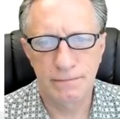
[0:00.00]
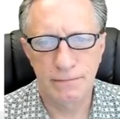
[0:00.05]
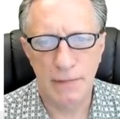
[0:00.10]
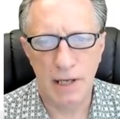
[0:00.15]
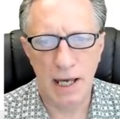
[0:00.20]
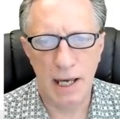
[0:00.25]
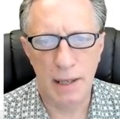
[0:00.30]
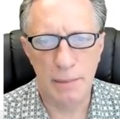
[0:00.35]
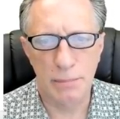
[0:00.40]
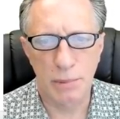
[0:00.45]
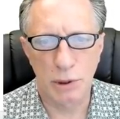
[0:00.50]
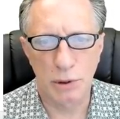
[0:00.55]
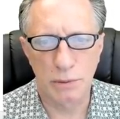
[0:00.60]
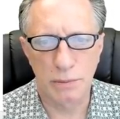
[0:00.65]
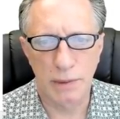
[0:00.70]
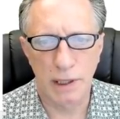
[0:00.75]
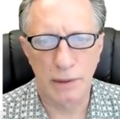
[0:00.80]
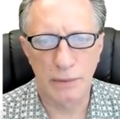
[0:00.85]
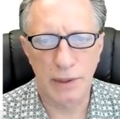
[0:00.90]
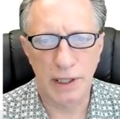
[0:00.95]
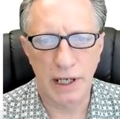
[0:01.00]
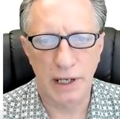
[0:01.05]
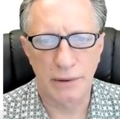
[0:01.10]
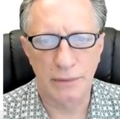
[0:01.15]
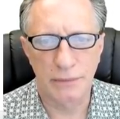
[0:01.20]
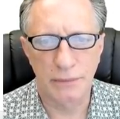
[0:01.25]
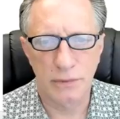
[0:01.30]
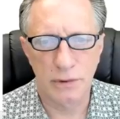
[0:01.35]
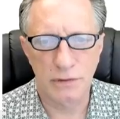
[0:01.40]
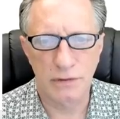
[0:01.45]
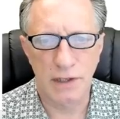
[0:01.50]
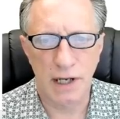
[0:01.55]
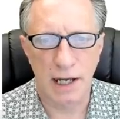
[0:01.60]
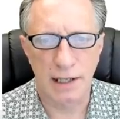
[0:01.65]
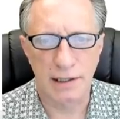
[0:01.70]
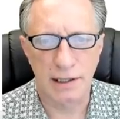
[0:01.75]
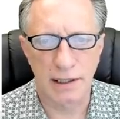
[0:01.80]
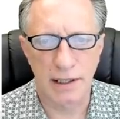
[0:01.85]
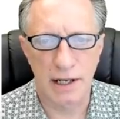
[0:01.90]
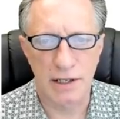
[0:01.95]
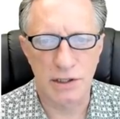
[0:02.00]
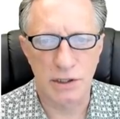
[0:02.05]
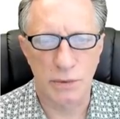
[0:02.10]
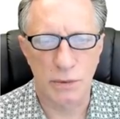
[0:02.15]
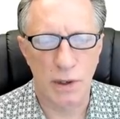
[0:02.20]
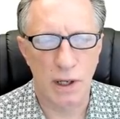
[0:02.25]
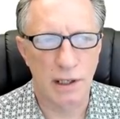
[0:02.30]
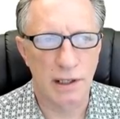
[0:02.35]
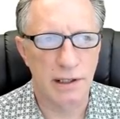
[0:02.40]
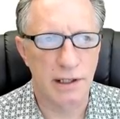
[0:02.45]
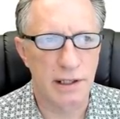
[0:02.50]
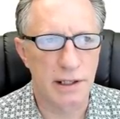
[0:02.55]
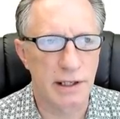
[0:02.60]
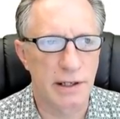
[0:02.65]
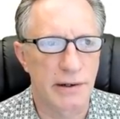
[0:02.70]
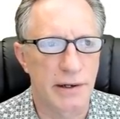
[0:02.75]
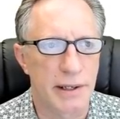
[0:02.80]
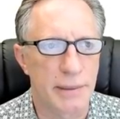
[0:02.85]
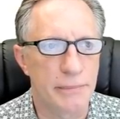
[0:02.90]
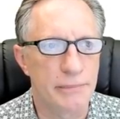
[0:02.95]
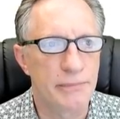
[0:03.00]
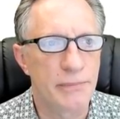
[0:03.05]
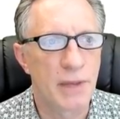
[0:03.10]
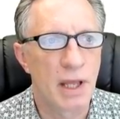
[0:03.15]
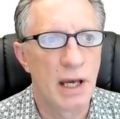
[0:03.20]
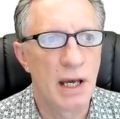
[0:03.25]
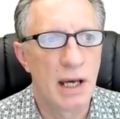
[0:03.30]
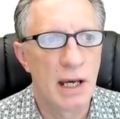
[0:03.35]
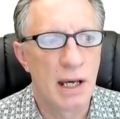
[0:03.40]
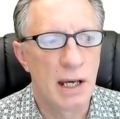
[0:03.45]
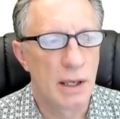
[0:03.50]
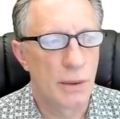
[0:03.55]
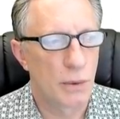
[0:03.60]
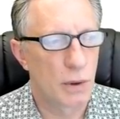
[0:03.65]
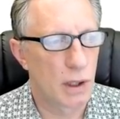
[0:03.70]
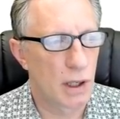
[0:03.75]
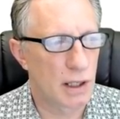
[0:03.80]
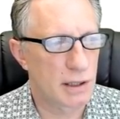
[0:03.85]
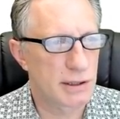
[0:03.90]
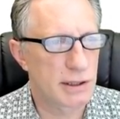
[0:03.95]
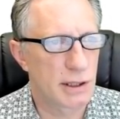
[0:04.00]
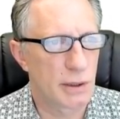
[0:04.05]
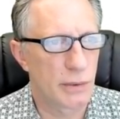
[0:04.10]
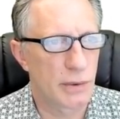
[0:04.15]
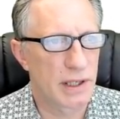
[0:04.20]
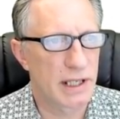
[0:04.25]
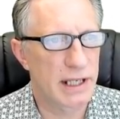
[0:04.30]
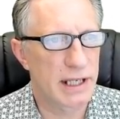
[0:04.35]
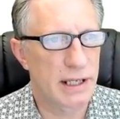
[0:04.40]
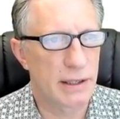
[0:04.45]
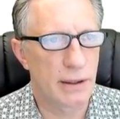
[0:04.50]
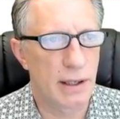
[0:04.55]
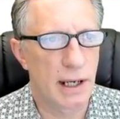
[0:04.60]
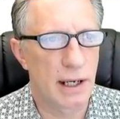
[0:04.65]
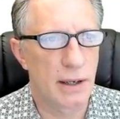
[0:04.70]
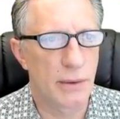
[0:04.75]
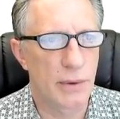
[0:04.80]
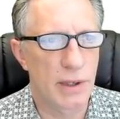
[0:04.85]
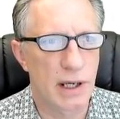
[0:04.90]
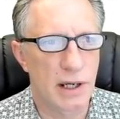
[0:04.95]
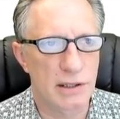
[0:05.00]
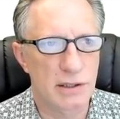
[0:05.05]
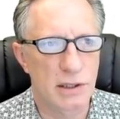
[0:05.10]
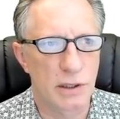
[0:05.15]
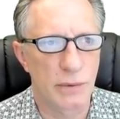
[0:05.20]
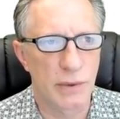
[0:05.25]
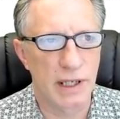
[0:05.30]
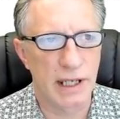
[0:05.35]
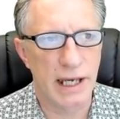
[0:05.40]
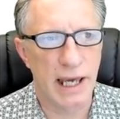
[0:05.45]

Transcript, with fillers: and boom, there we go. We've got the Ledger Wallet Ethereum. We're also want to, uh, we also want to